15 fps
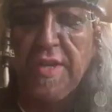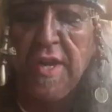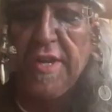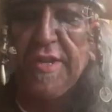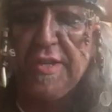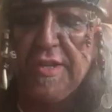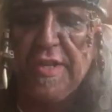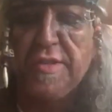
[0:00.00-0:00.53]

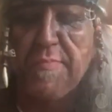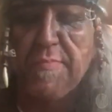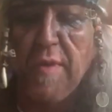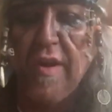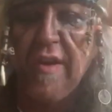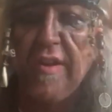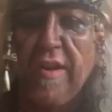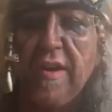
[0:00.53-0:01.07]
is
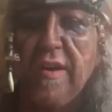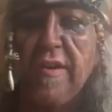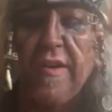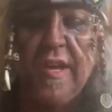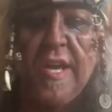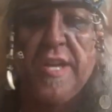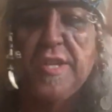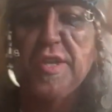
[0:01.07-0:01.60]
my
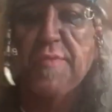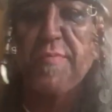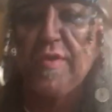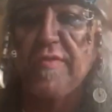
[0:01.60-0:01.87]
henchman,